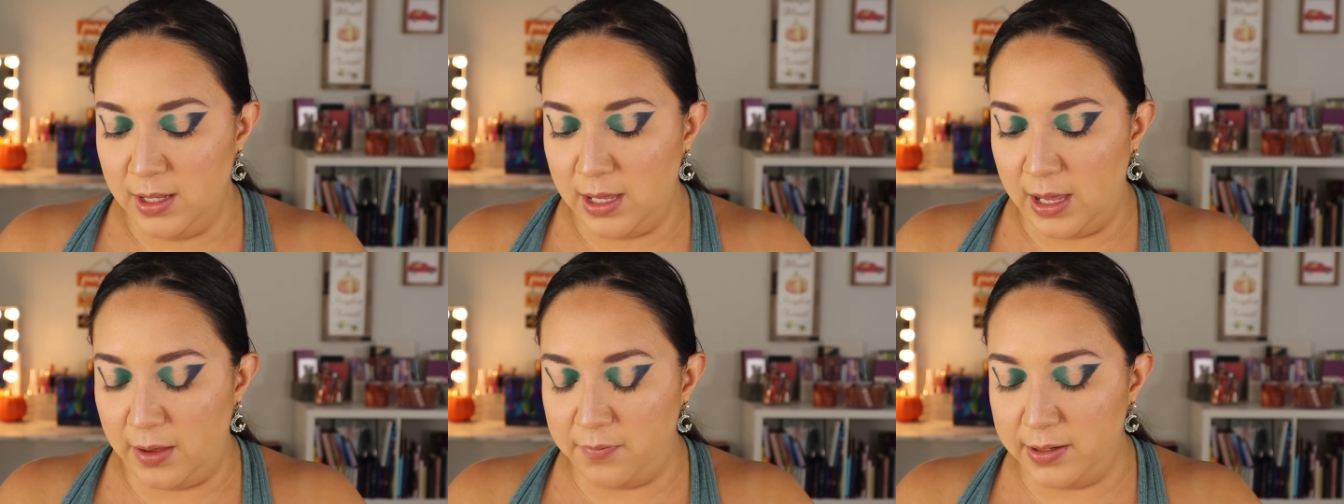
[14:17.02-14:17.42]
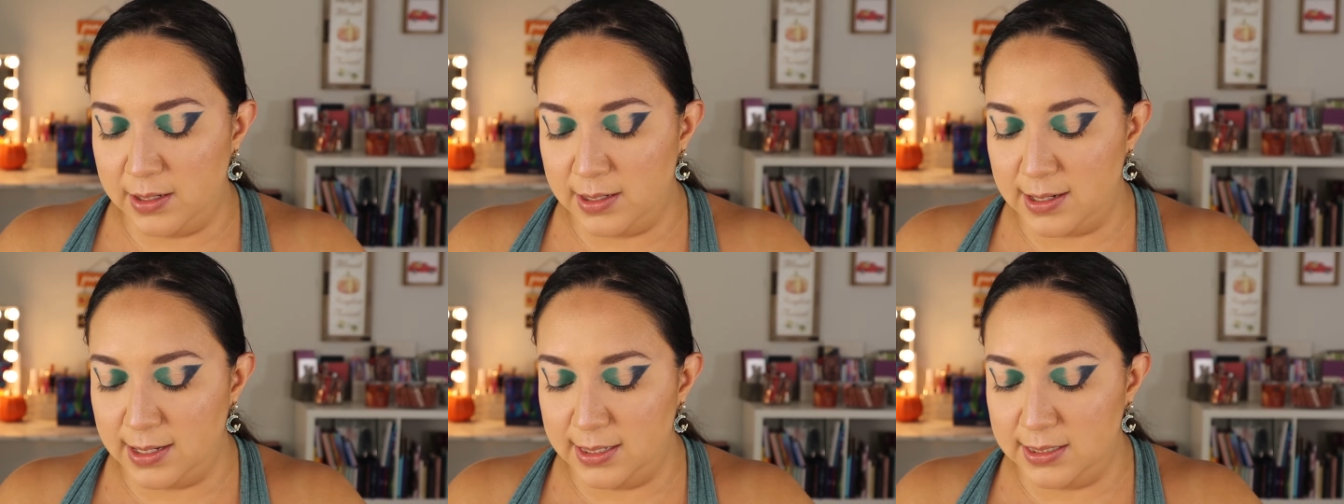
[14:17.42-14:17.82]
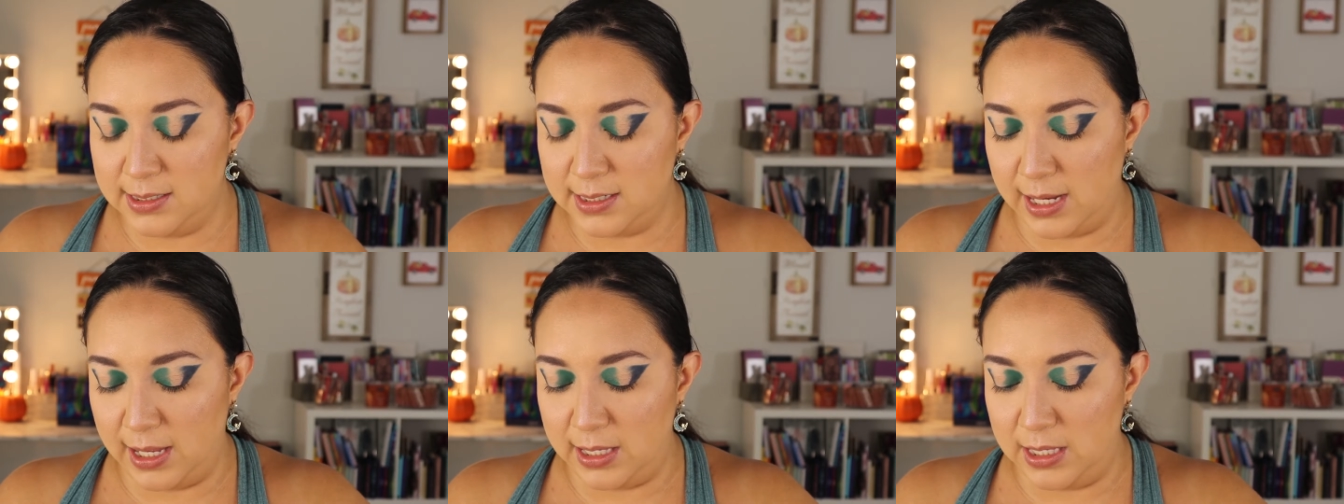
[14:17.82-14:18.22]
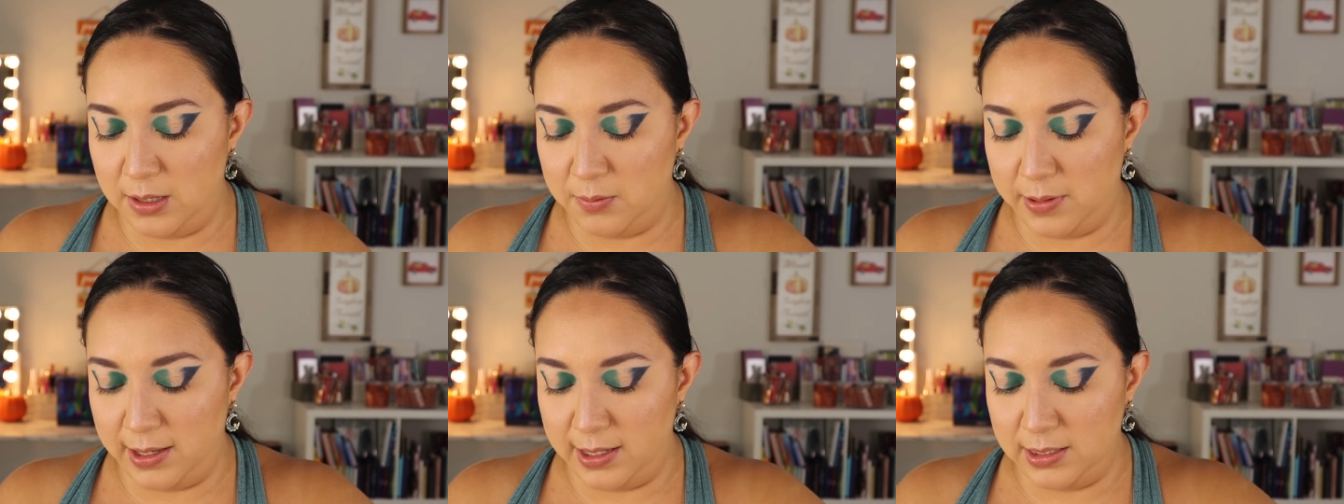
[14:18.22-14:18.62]
Having a nice tacky
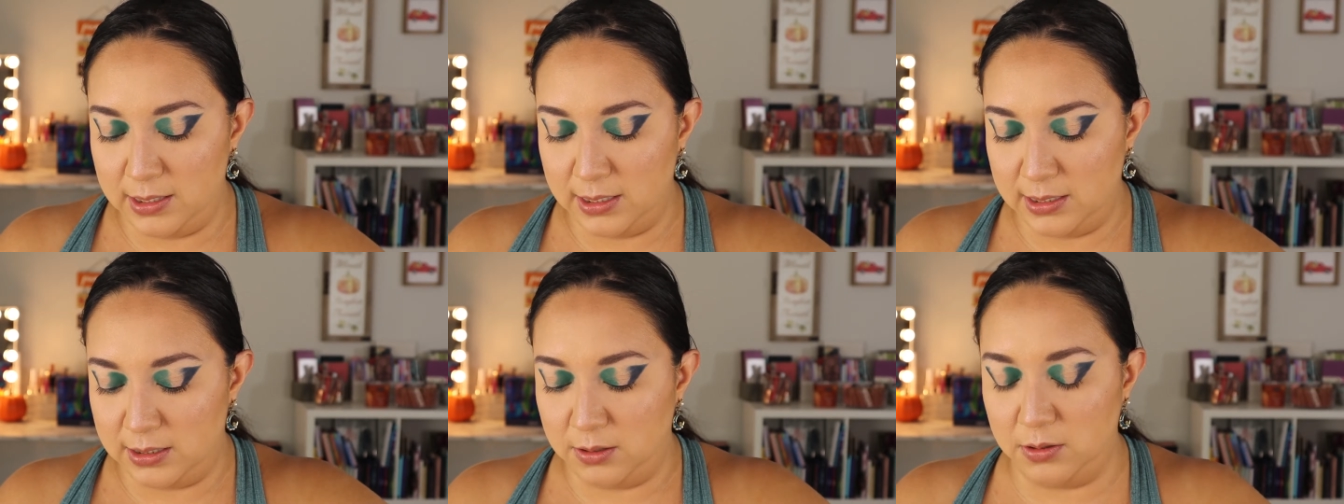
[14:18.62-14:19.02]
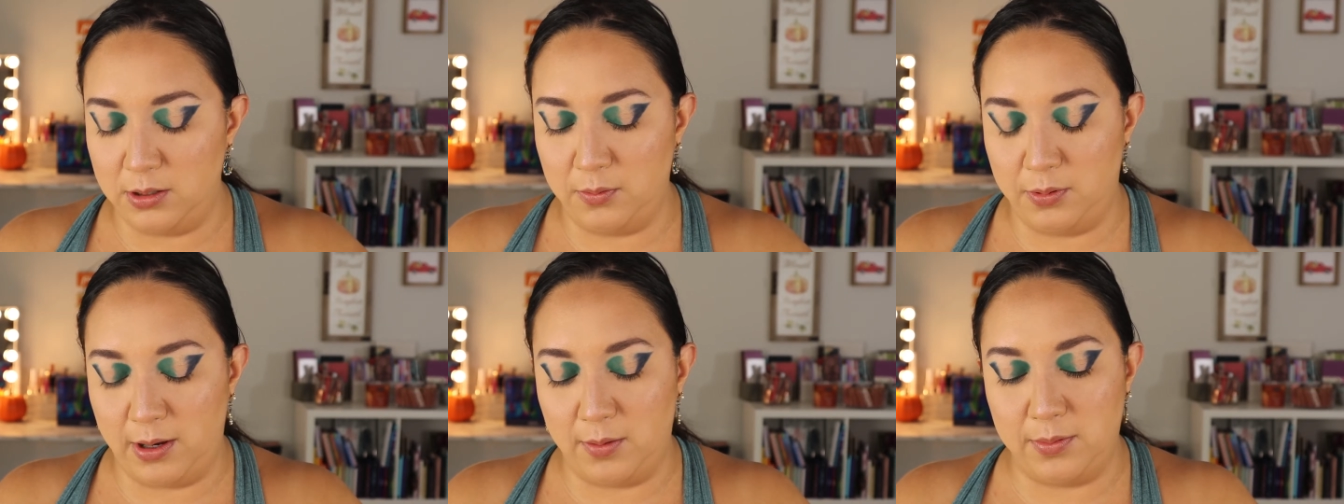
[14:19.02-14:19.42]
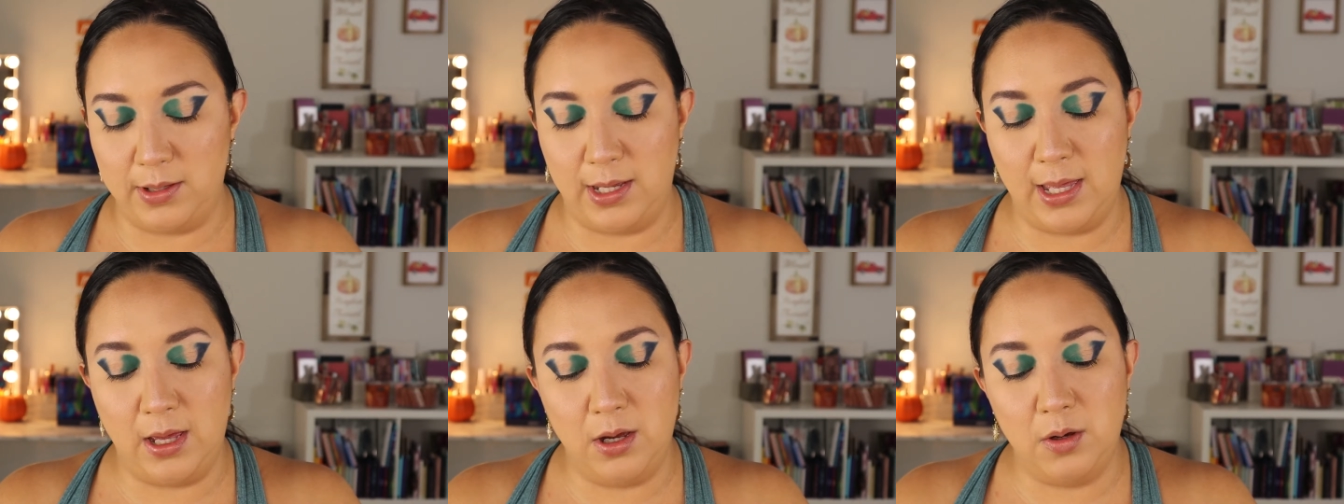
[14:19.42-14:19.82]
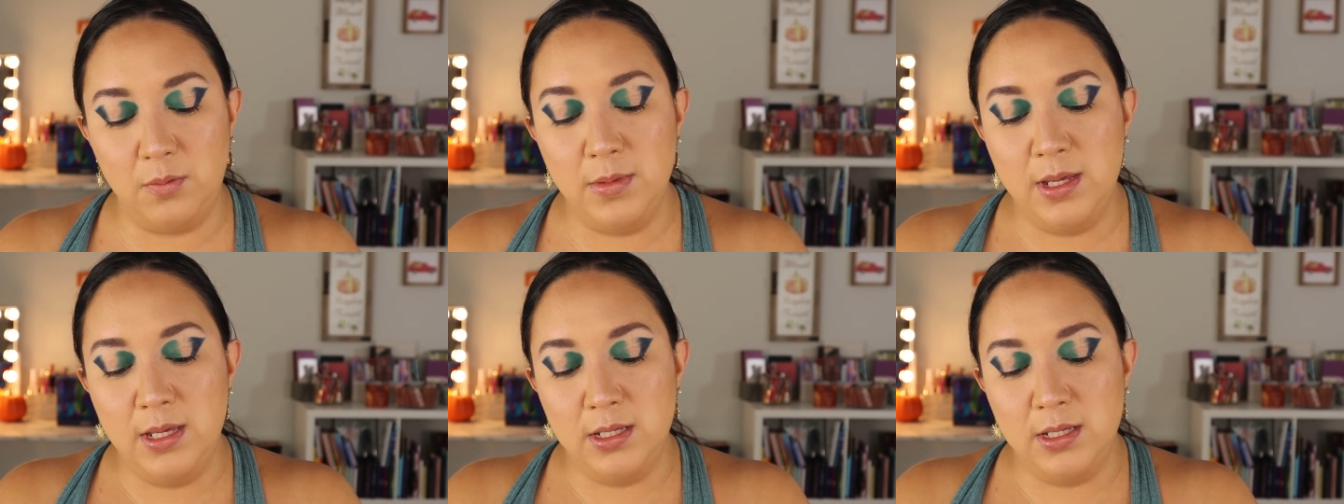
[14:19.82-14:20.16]
base is gonna probably help.